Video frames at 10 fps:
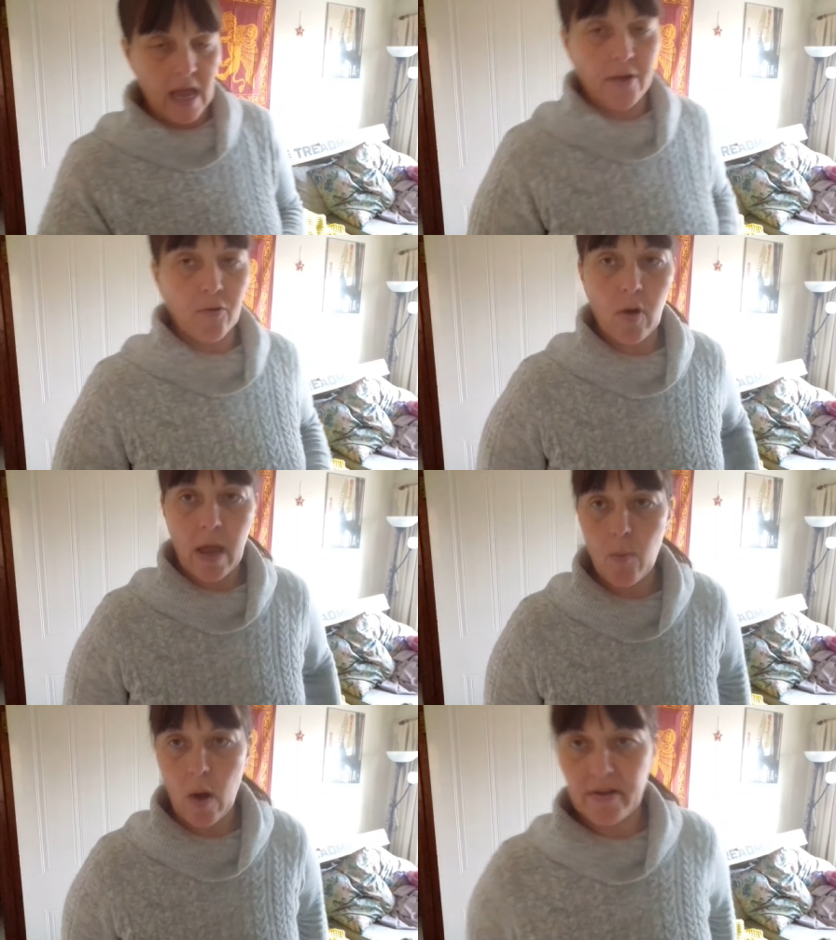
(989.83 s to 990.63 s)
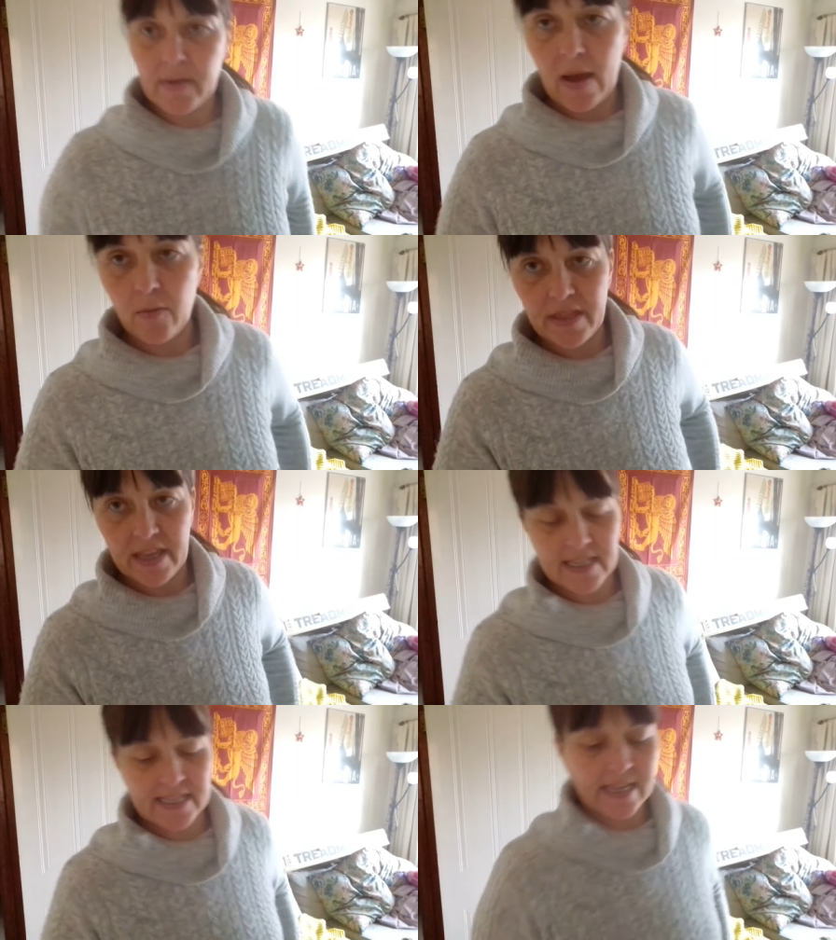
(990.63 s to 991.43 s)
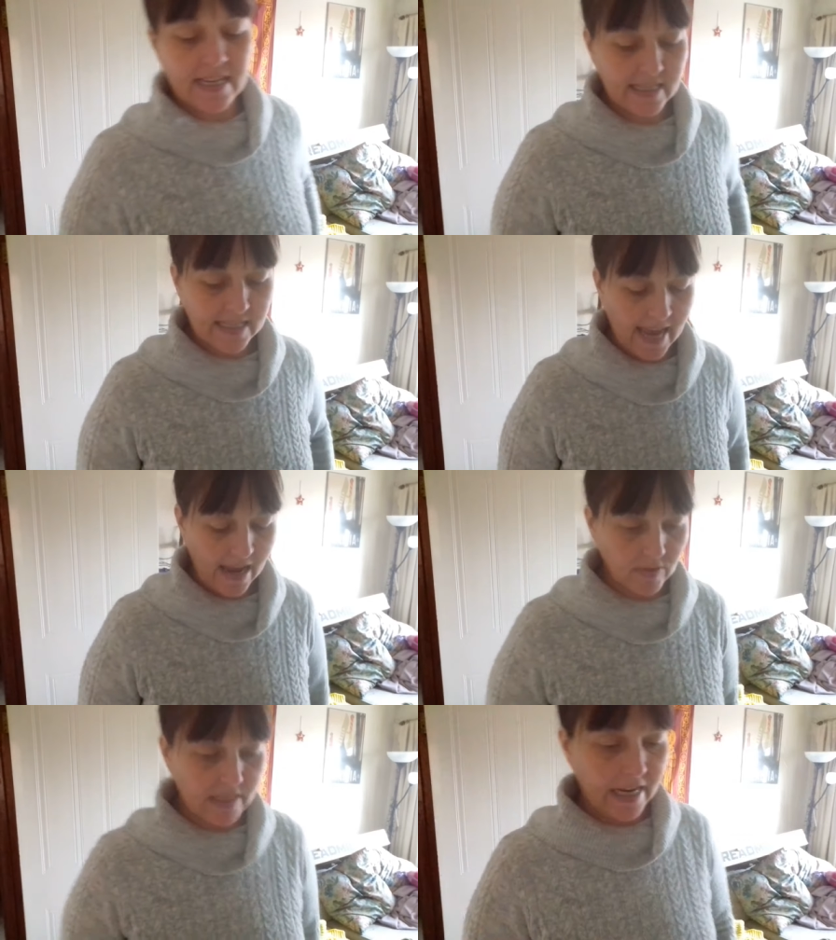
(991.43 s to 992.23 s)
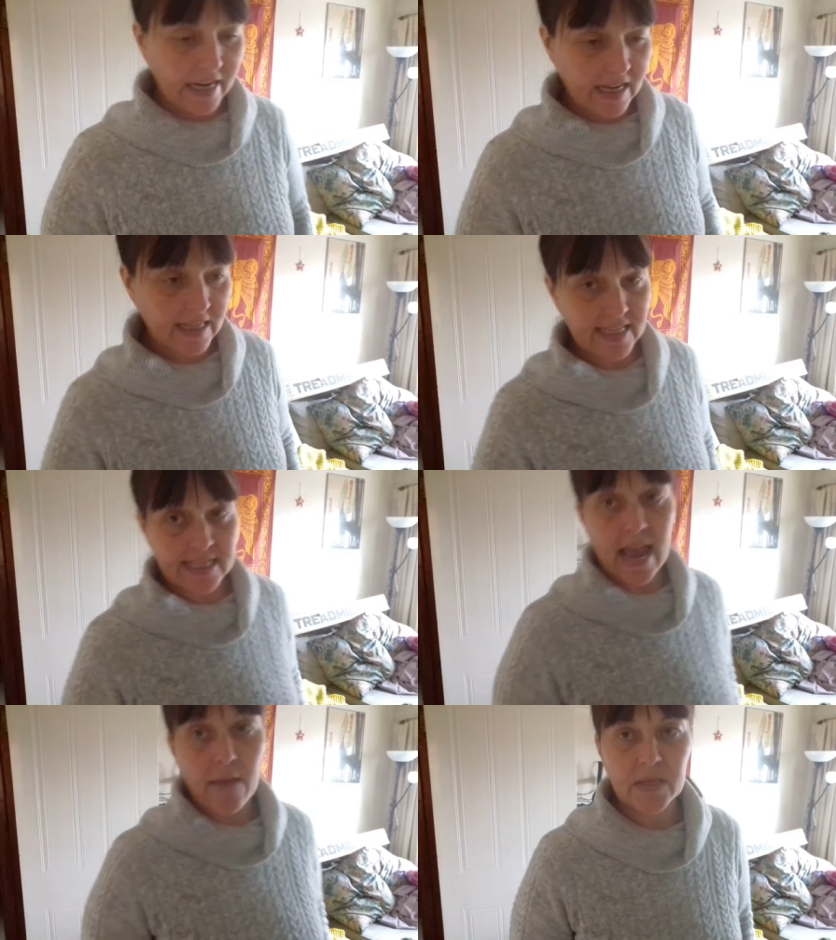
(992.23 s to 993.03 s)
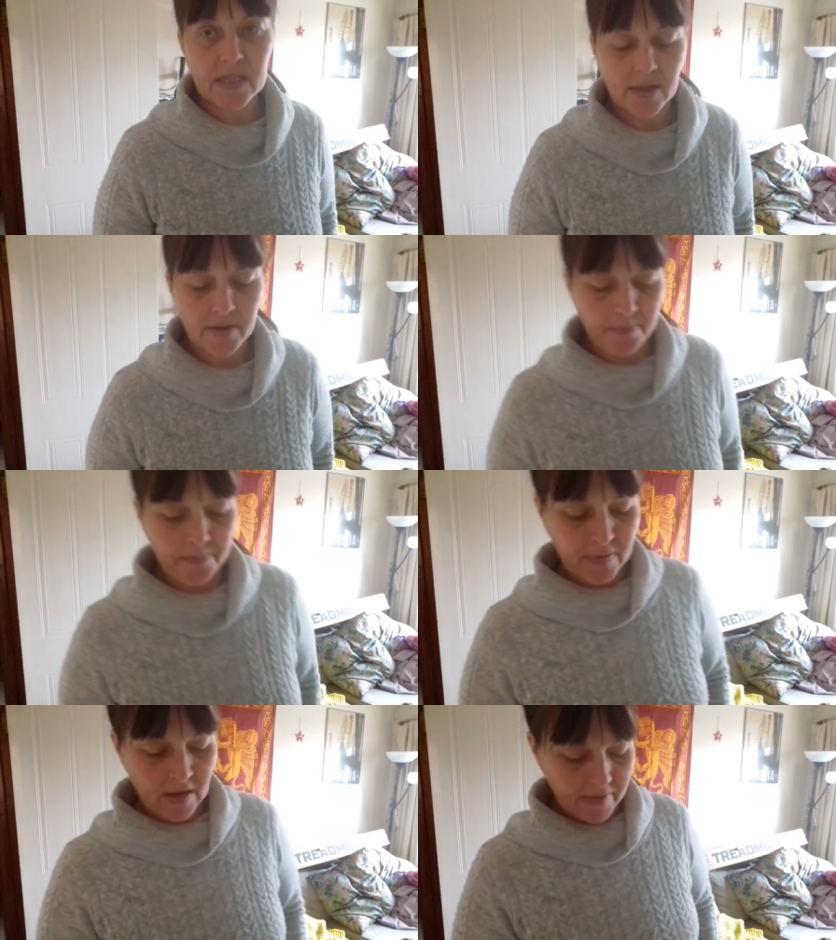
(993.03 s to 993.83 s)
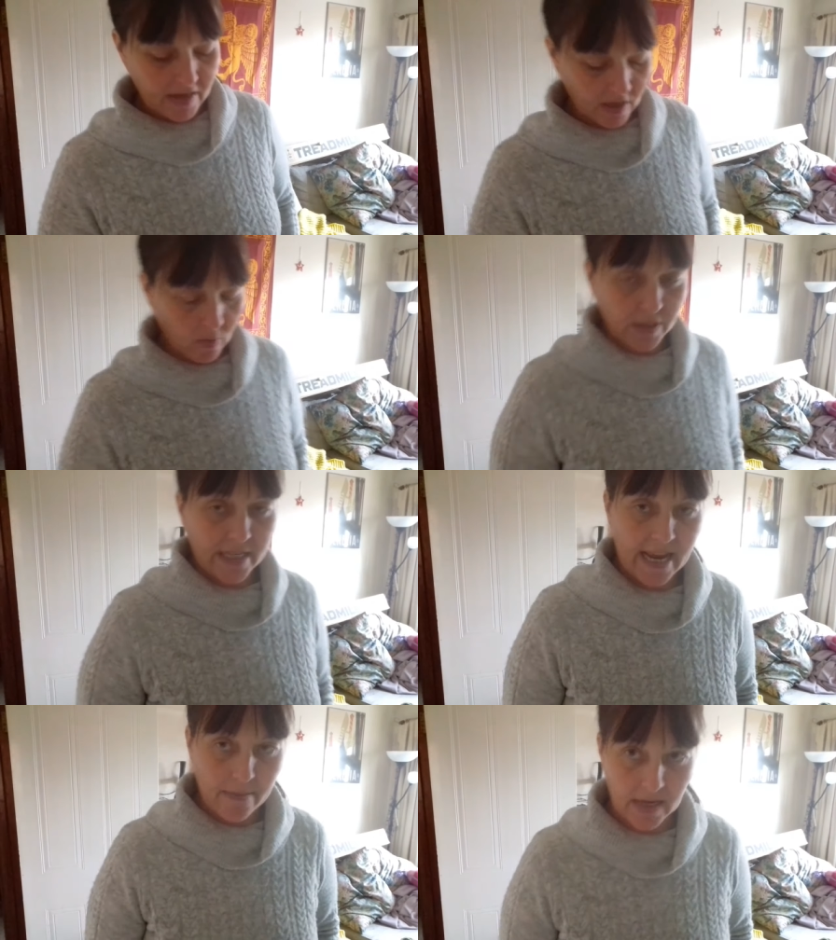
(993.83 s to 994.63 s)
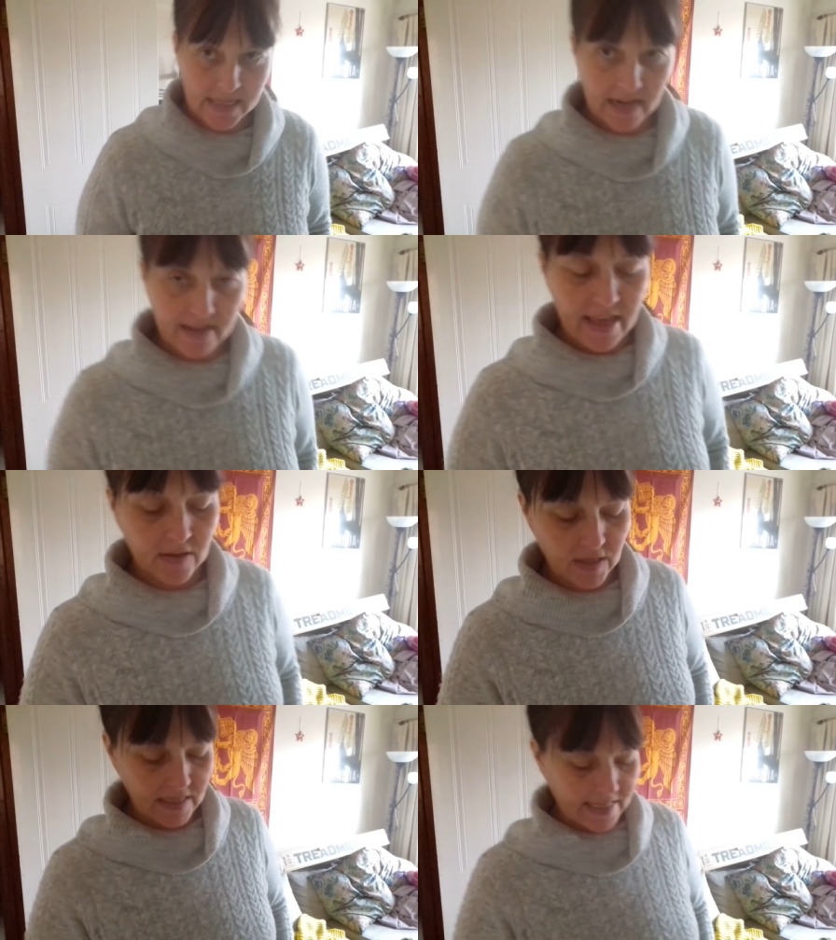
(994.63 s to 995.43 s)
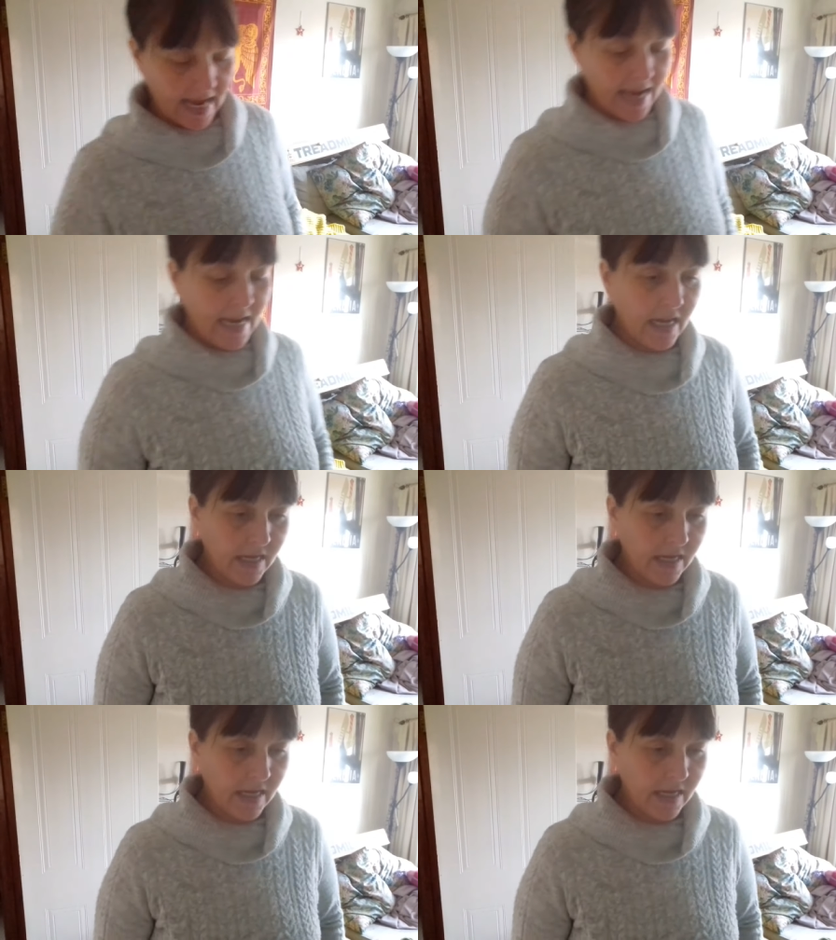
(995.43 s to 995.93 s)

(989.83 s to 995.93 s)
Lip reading: And all I'm worried about with this is counting the steps, because I want to hit my 10,000 a day.